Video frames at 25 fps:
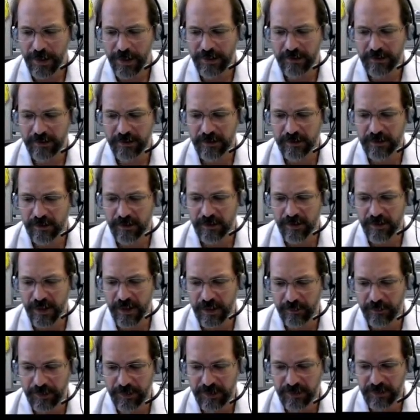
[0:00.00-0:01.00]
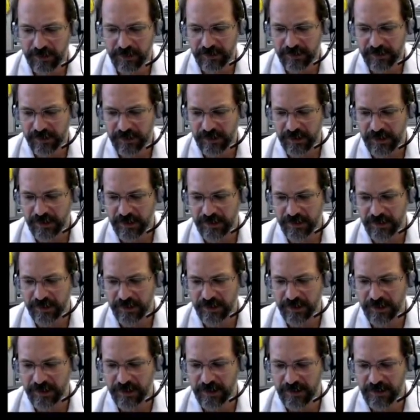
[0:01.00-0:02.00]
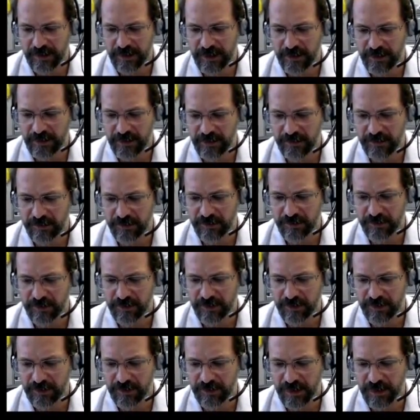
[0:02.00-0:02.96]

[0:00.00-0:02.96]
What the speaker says: Well, why does it do that? Because in the tissues,